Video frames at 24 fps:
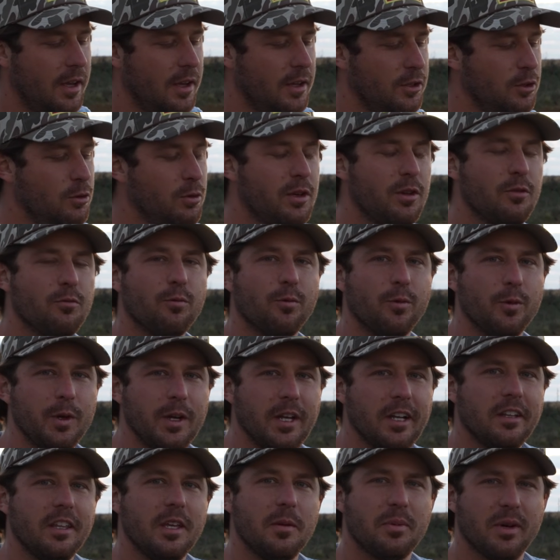You can
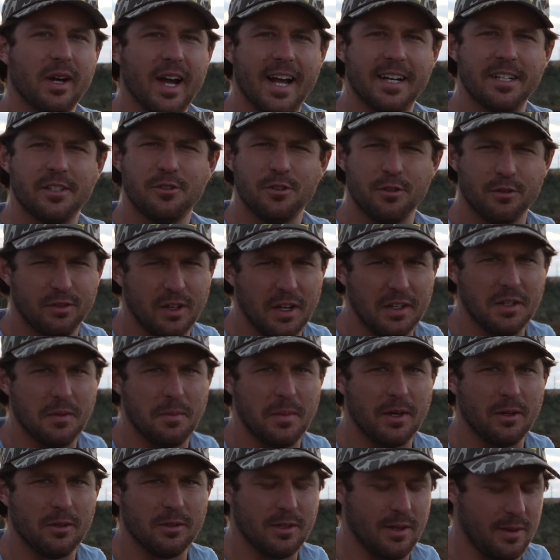really practice your
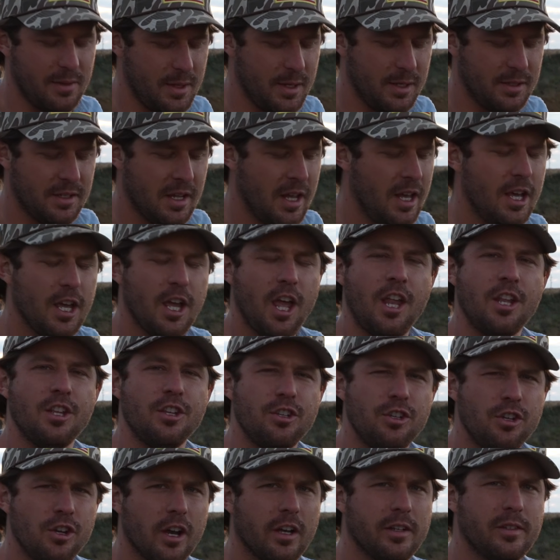fundamentals on this and
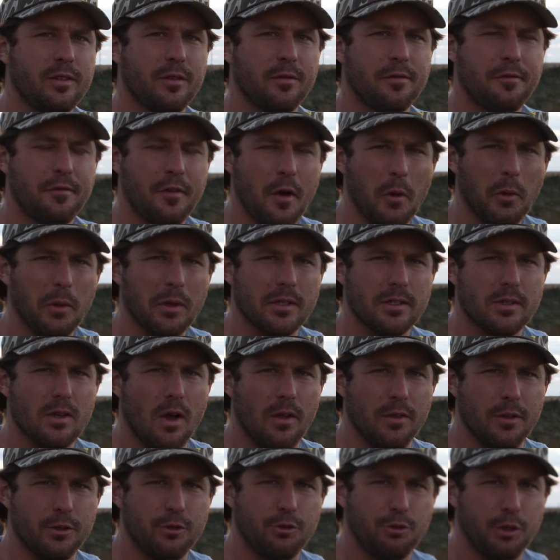just focus
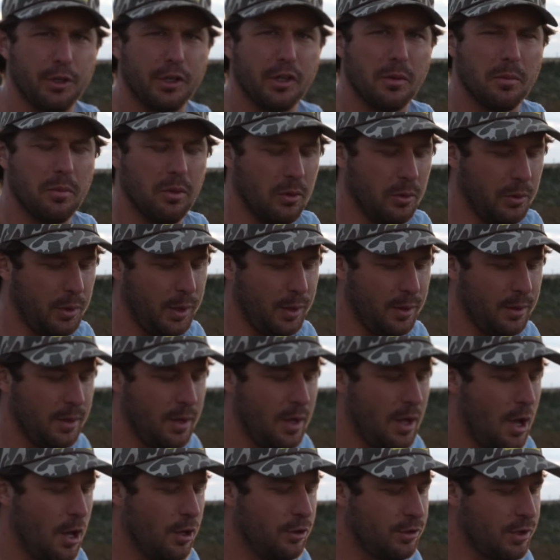on the trigger pull here.
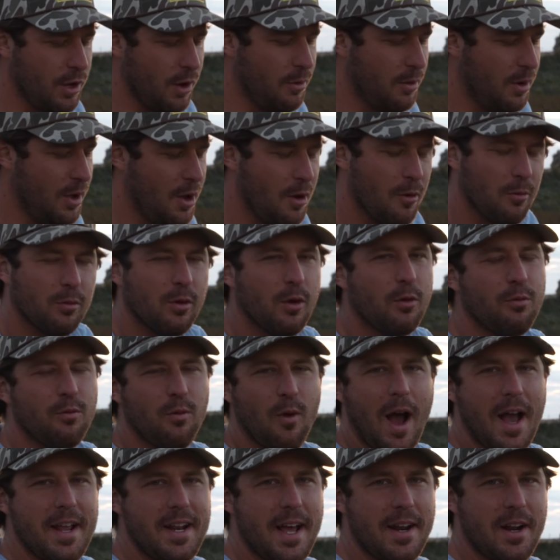So we're
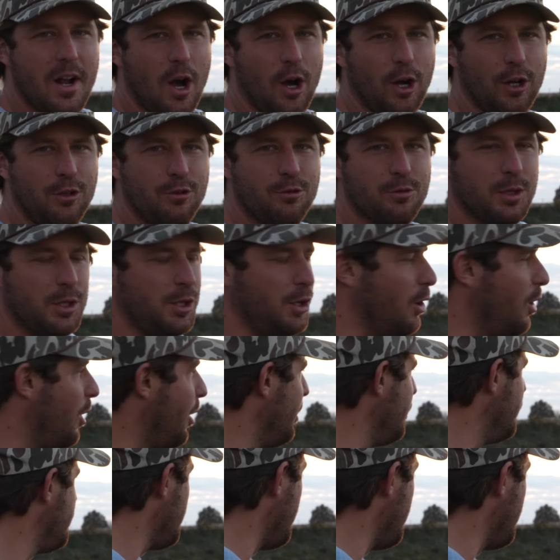right at 100 yards